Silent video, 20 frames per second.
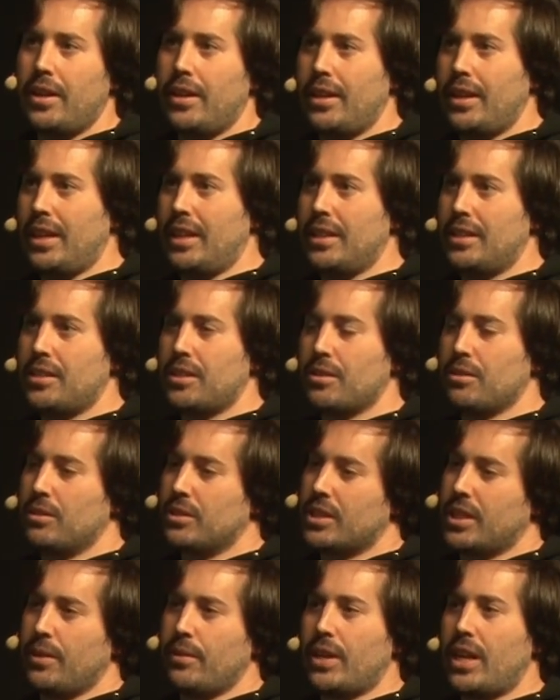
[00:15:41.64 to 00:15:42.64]
is
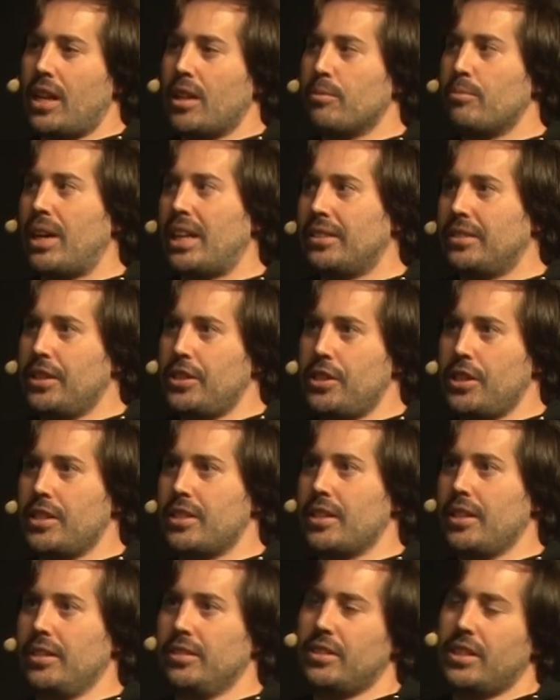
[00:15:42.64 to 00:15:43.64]
several
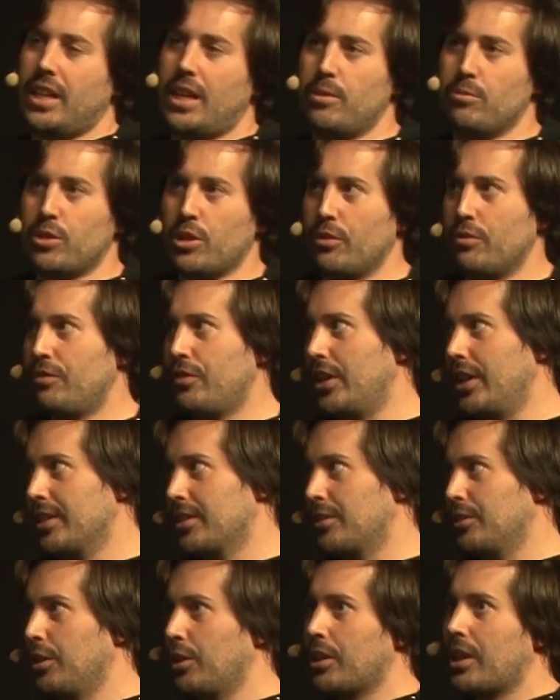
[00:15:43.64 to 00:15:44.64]
advantages in terms of
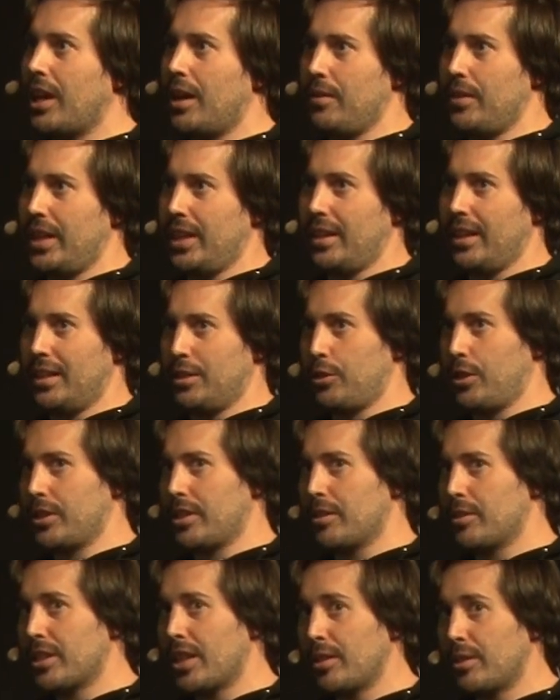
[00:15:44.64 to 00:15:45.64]
first, not having a
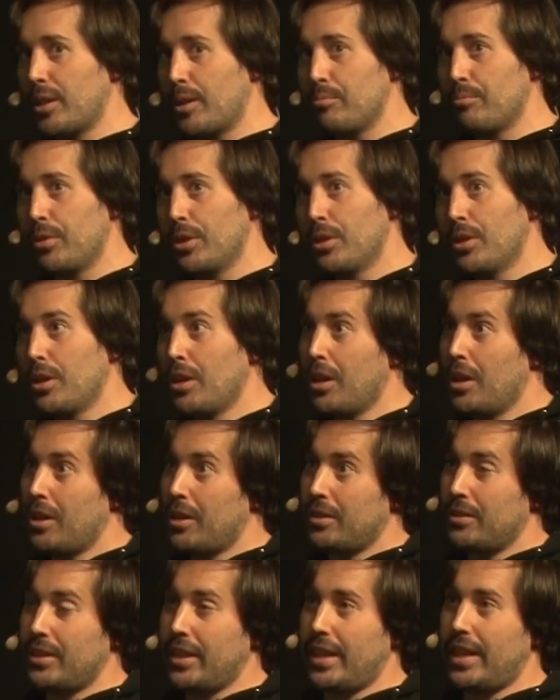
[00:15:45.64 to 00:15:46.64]
trusted setup.
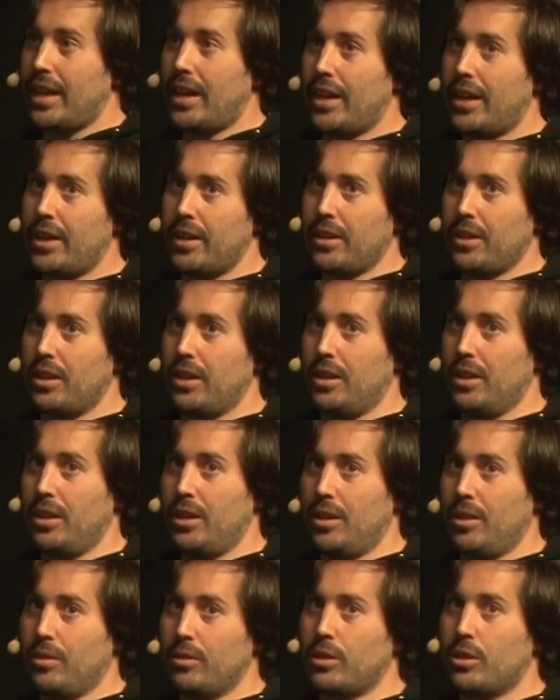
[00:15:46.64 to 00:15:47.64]
They
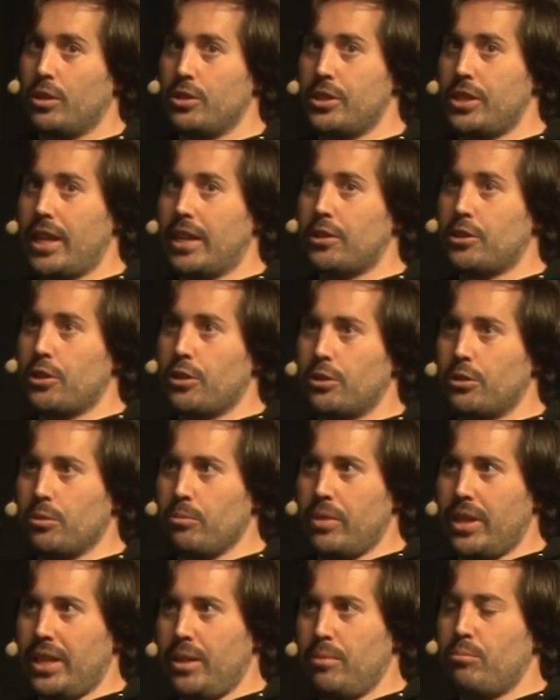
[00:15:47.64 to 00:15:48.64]
are conjectured to
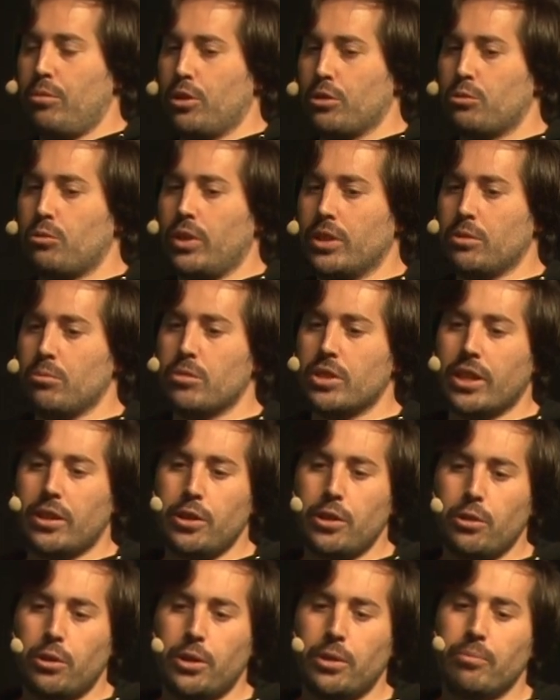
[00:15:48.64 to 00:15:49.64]
be post-quantum
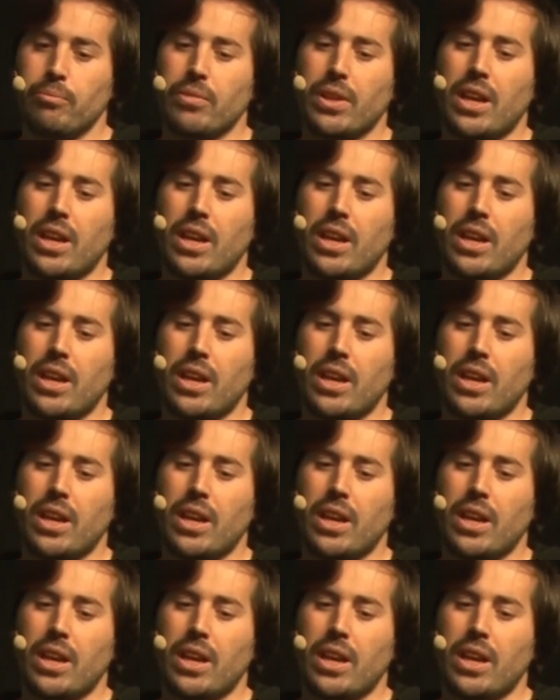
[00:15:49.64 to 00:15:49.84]
secure.